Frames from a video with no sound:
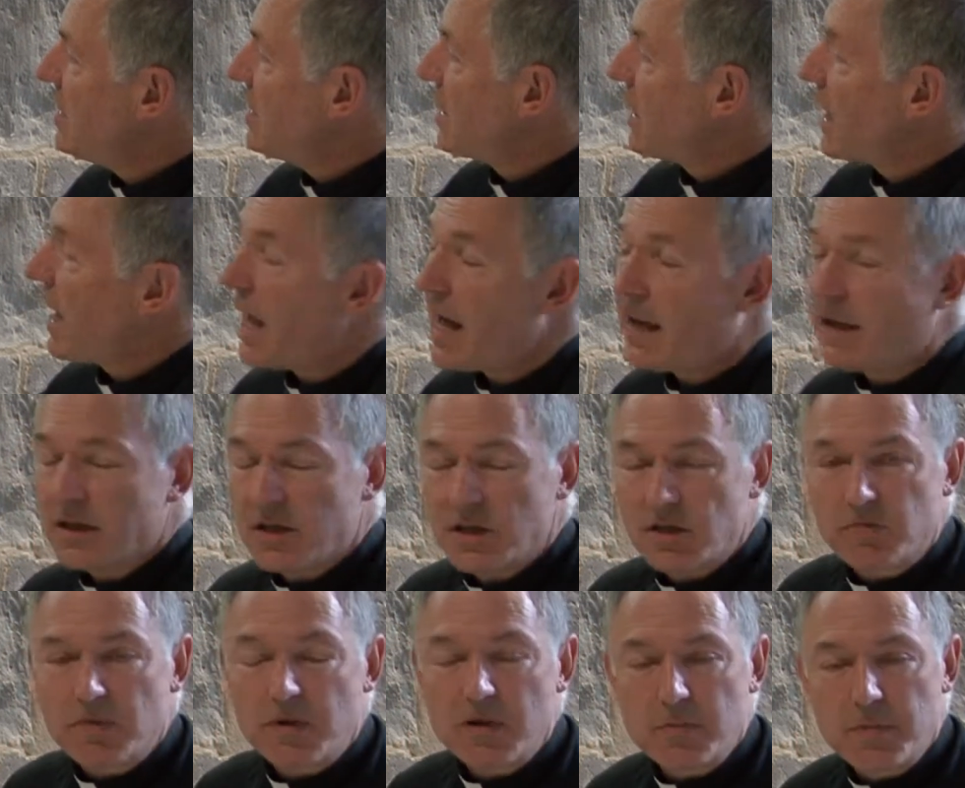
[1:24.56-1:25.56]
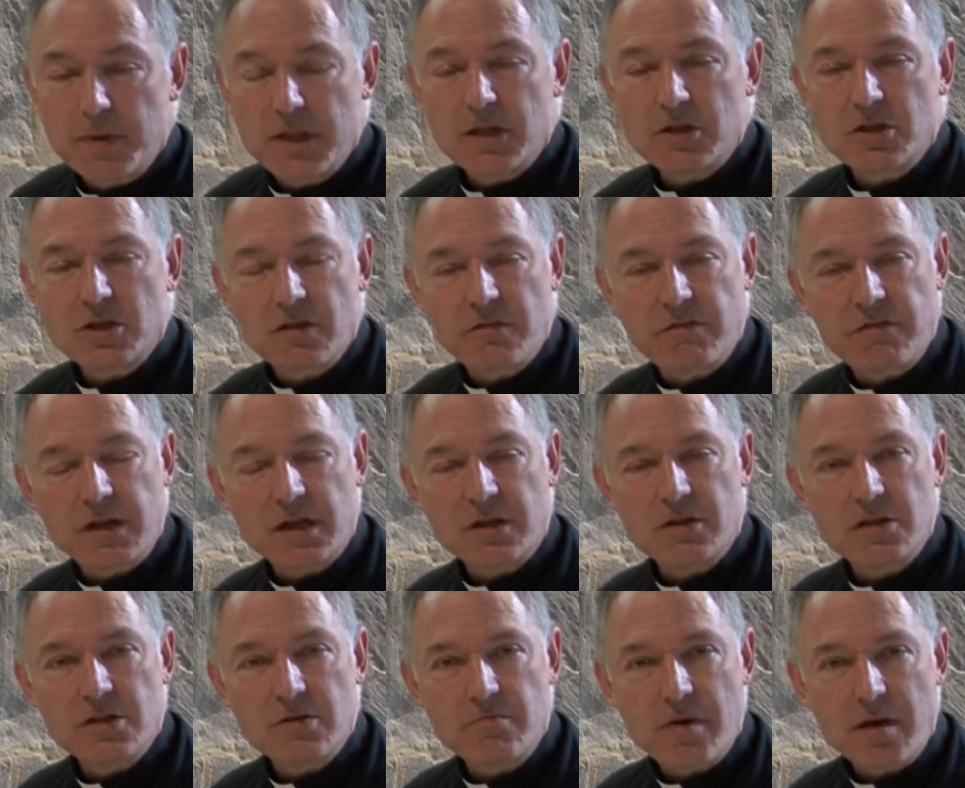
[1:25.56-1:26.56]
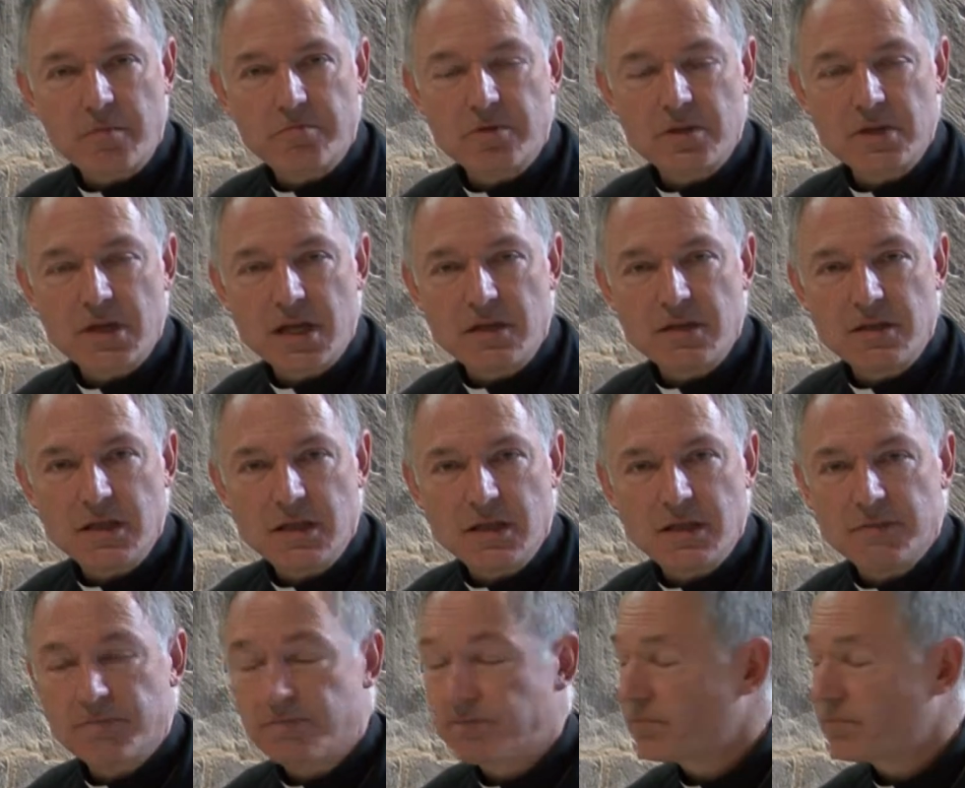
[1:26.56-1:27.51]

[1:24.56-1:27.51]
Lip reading: the colours with which the figures are represented.